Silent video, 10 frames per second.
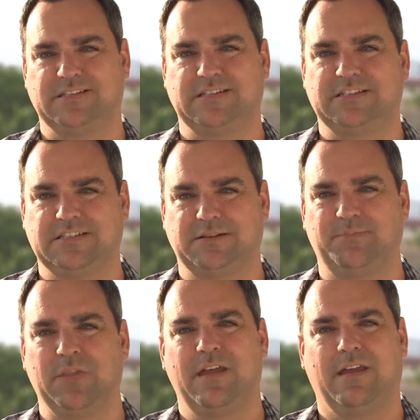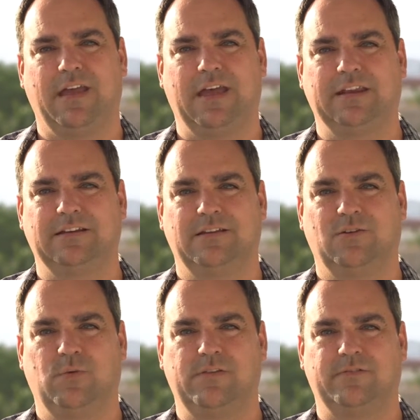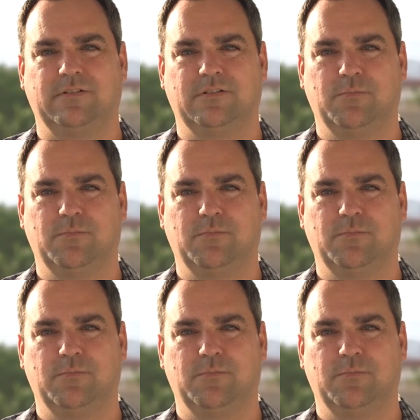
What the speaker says: system and we've